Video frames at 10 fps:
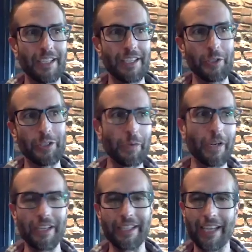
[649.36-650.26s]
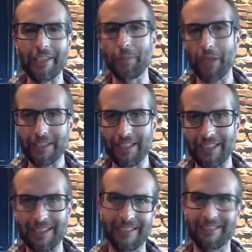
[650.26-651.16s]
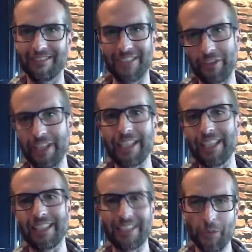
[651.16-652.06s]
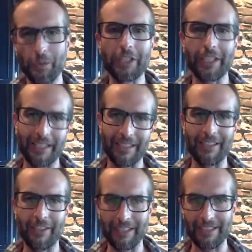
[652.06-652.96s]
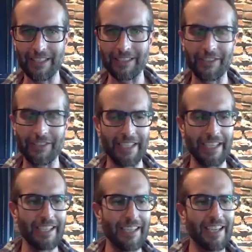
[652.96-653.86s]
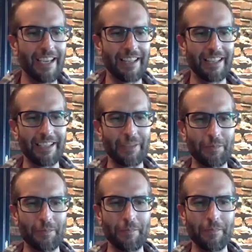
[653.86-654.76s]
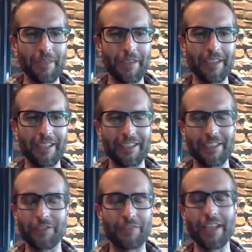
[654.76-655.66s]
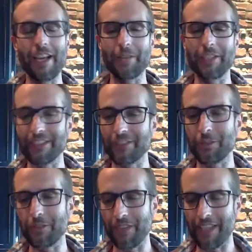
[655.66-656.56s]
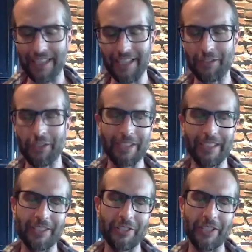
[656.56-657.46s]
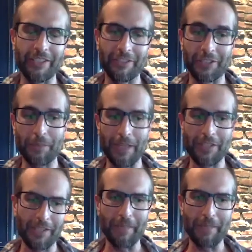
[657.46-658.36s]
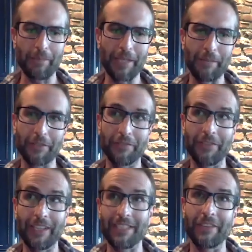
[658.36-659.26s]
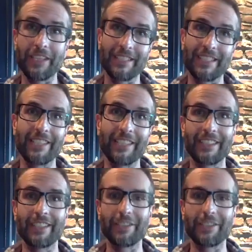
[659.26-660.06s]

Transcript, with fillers: who you are and how you process your thinking and your work and all these things during the day. The it, it's phenomenal. It's super fun. I love going to these trade shows, especially meeting people face to face and hearing their